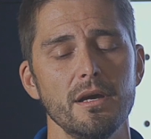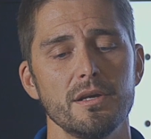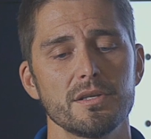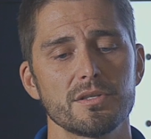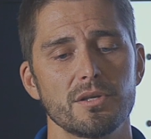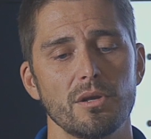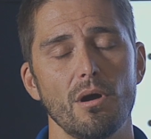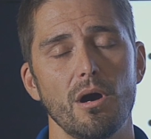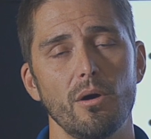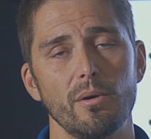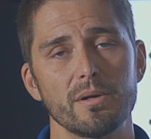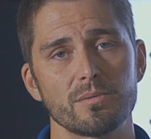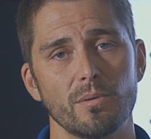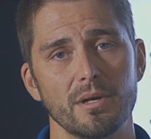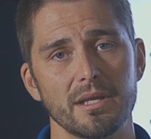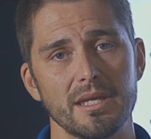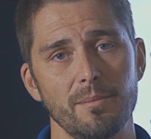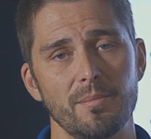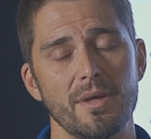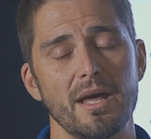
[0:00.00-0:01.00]
So you always
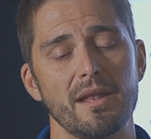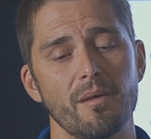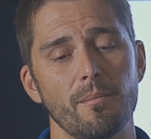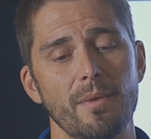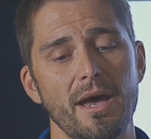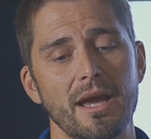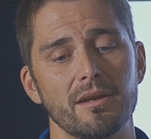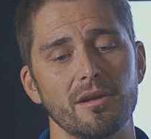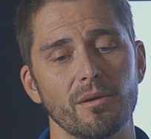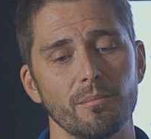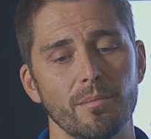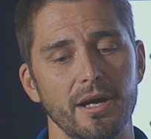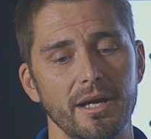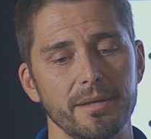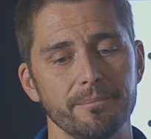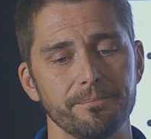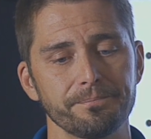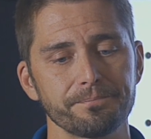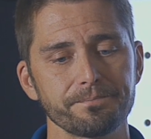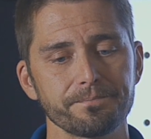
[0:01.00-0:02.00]
want to keep that in the back of your
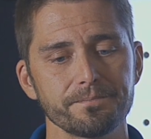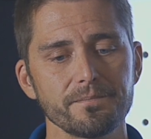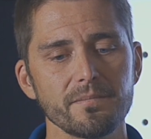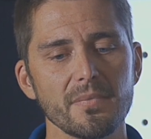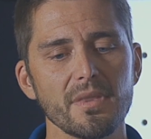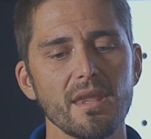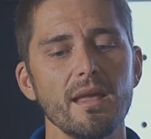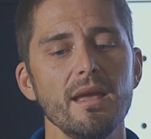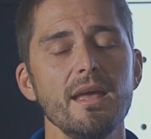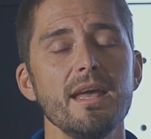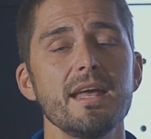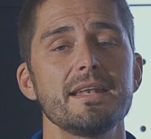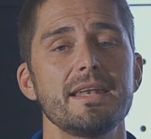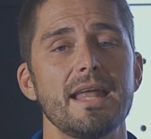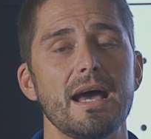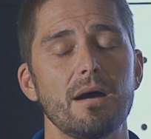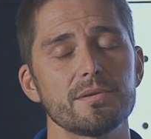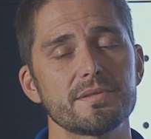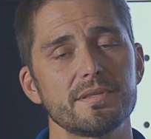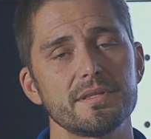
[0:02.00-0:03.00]
mind.
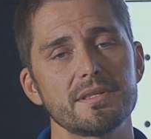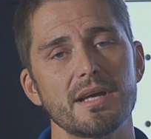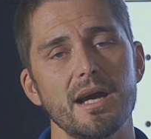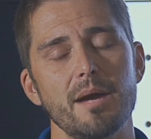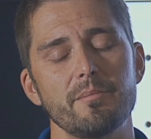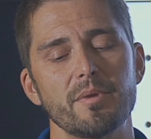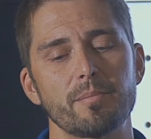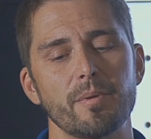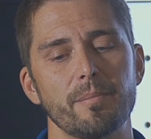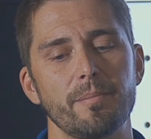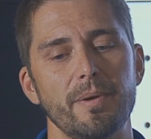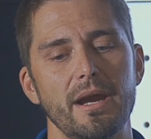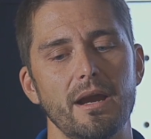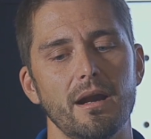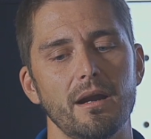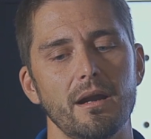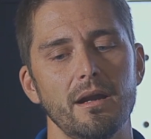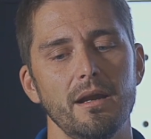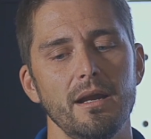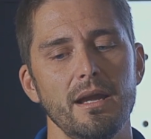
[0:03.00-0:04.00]
Now is the time to
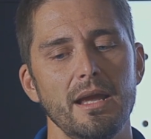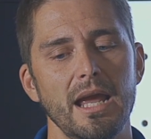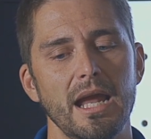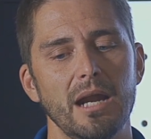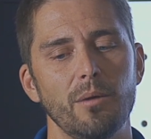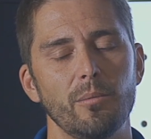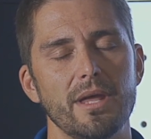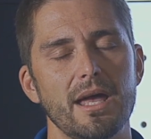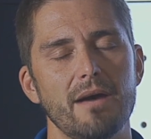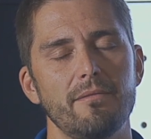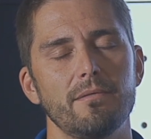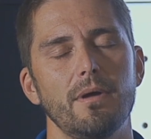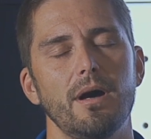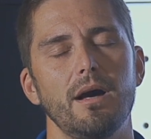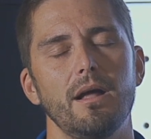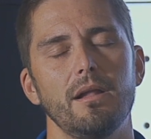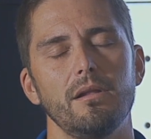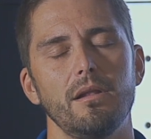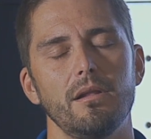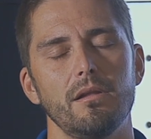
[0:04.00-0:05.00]
prepare, and we have
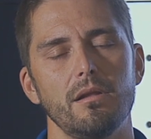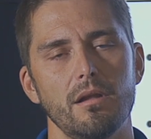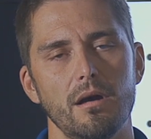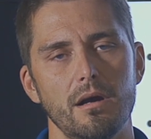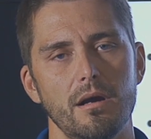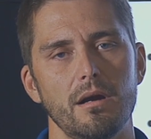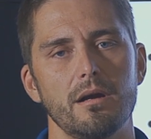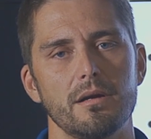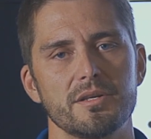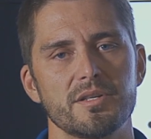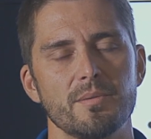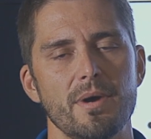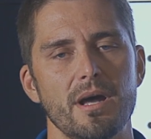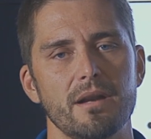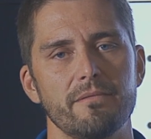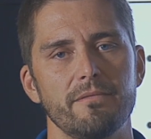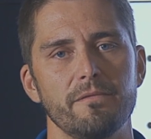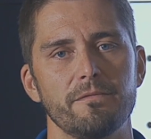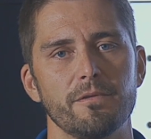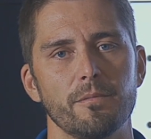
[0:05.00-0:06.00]
a large
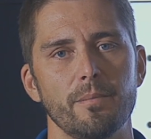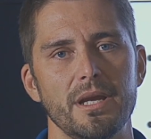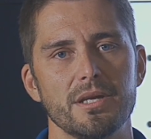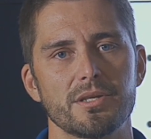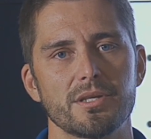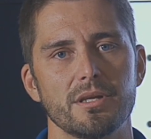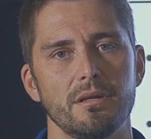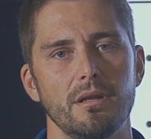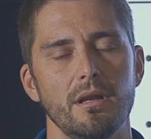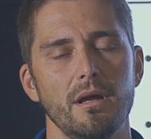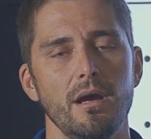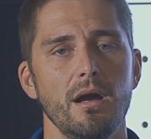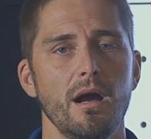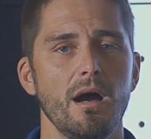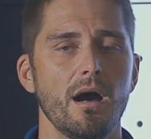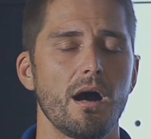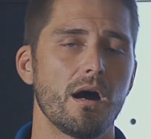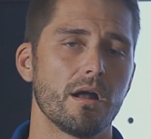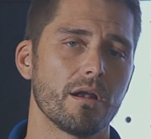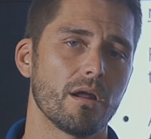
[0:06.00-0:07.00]
amount of information
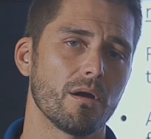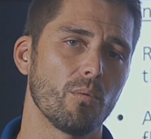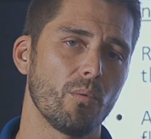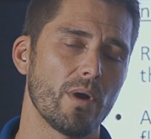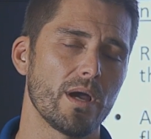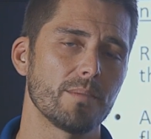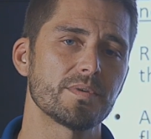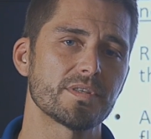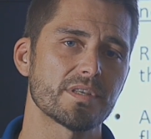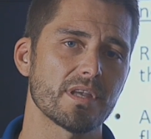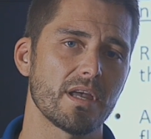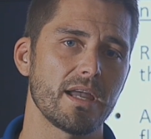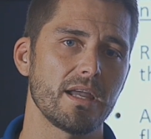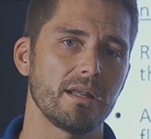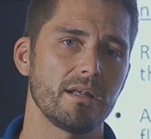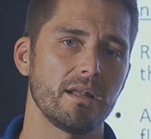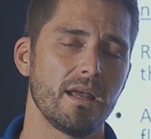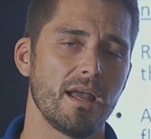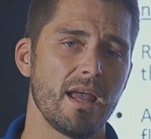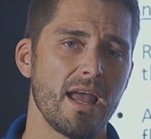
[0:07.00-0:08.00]
on our
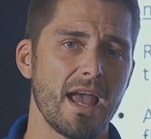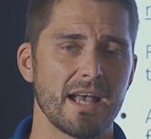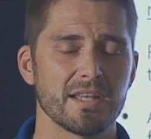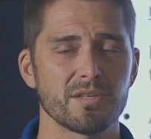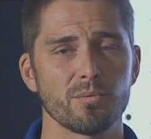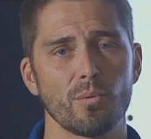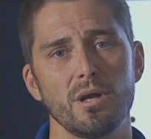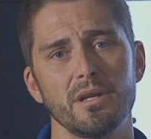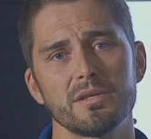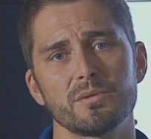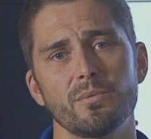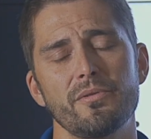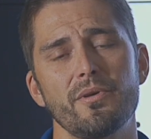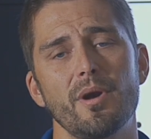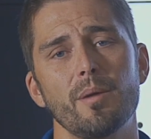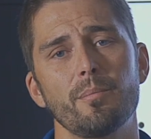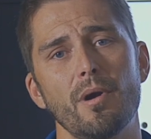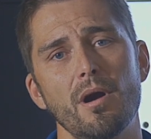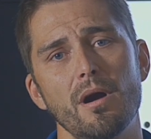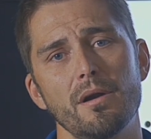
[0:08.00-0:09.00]
website, as well as with
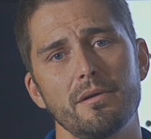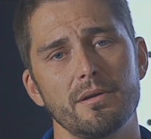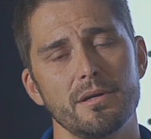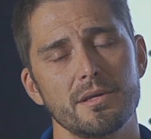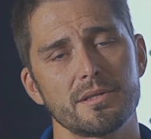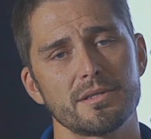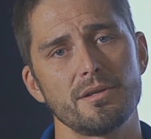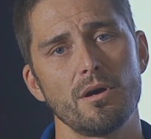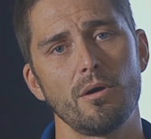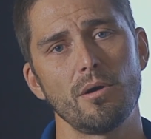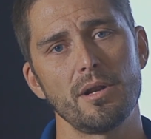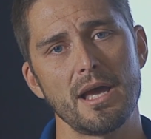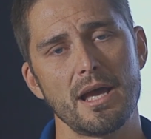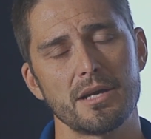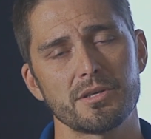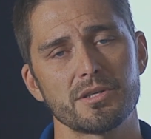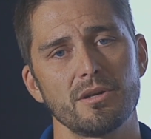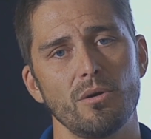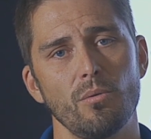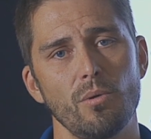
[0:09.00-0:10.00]
our partners, NOAA
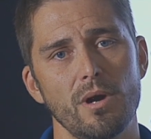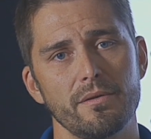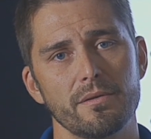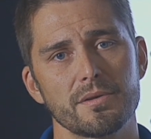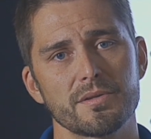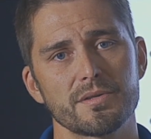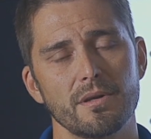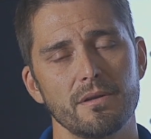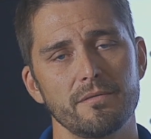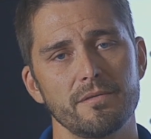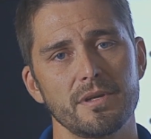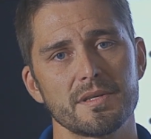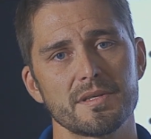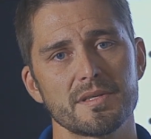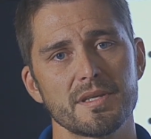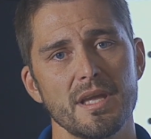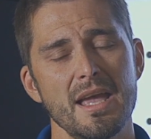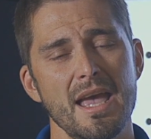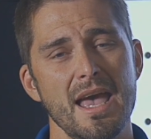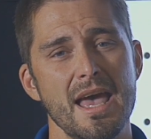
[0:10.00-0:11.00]
National Weather
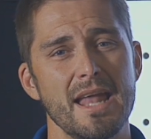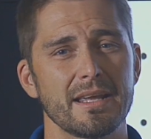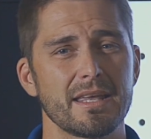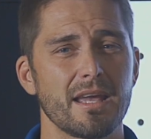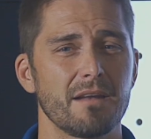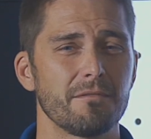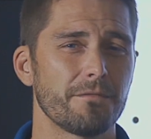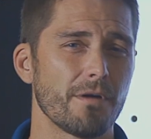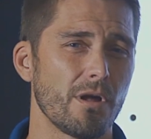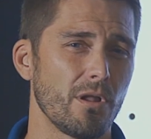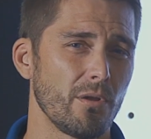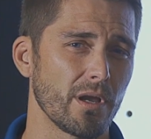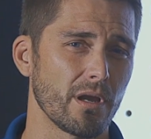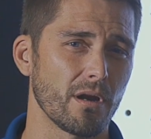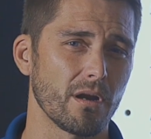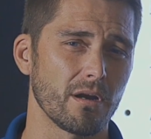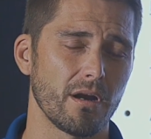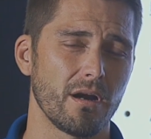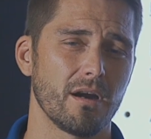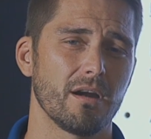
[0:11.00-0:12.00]
Service, and again, following
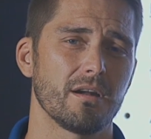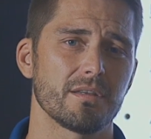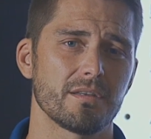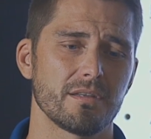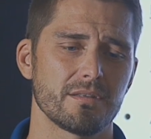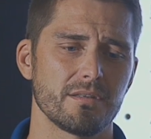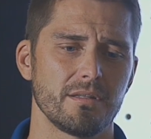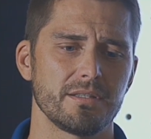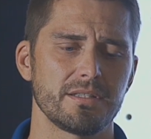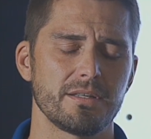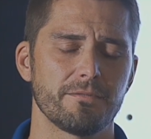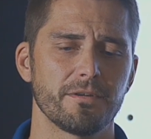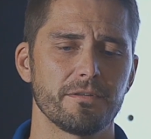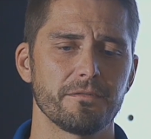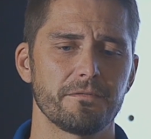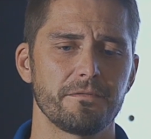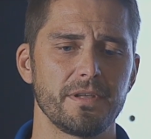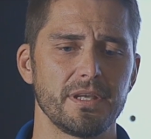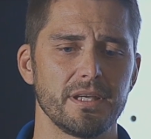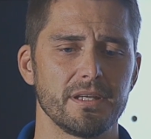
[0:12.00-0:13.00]
our, our
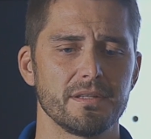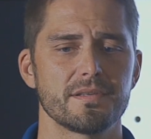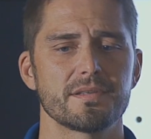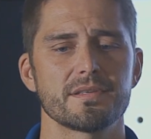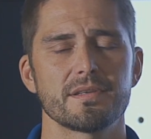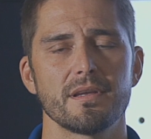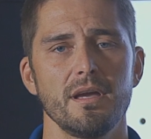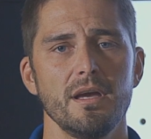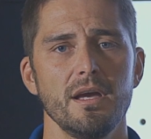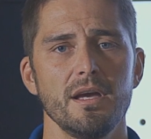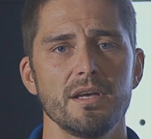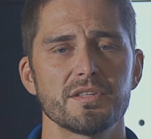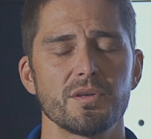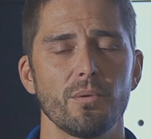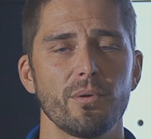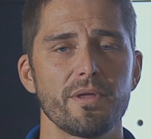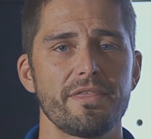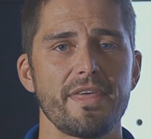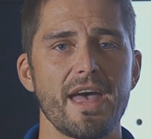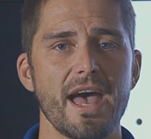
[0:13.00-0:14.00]
different feeds.
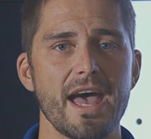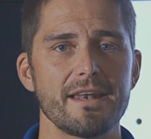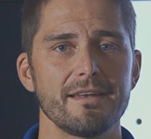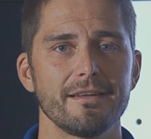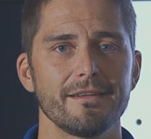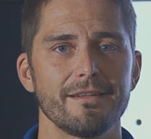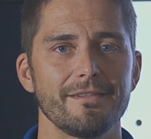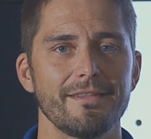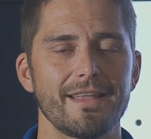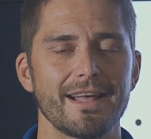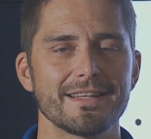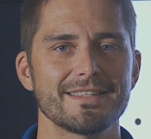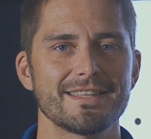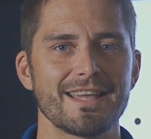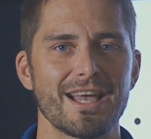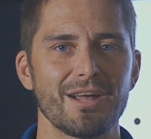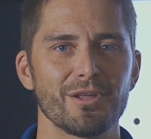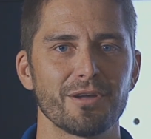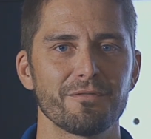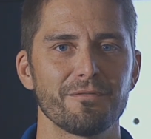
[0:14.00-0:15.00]
So with that, that's
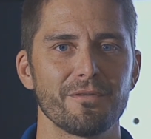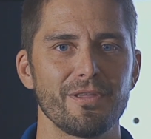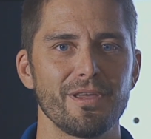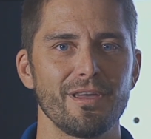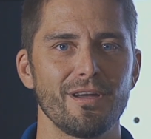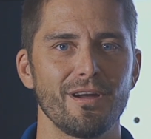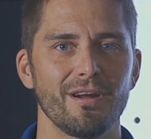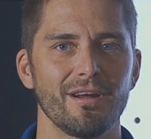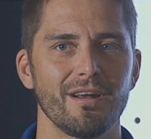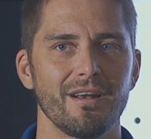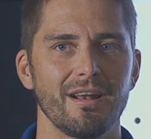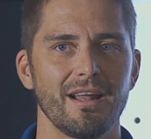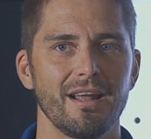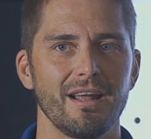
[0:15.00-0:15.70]
the outlook for the year.